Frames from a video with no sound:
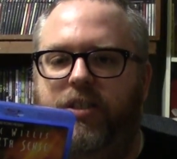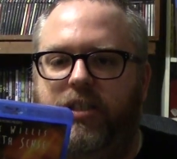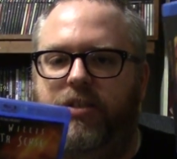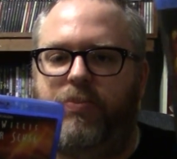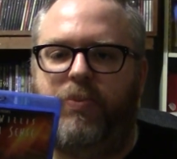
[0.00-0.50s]

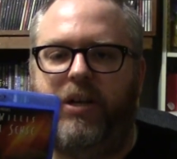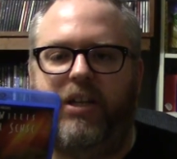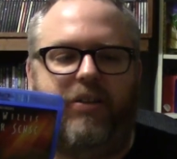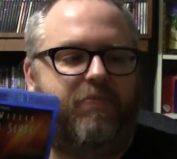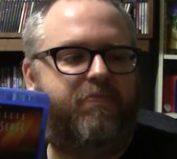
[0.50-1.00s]
It's a
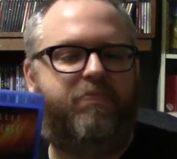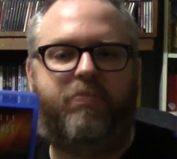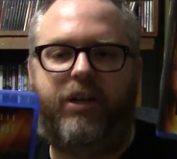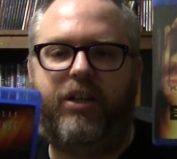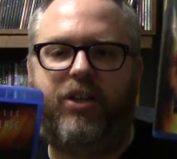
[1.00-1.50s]
pretty
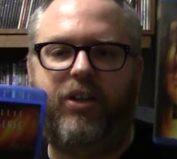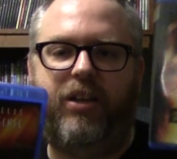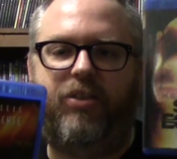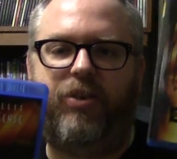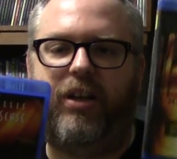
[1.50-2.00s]
pretty
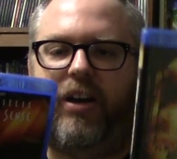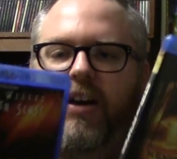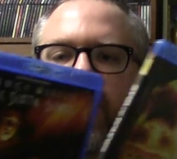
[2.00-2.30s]
good thriller.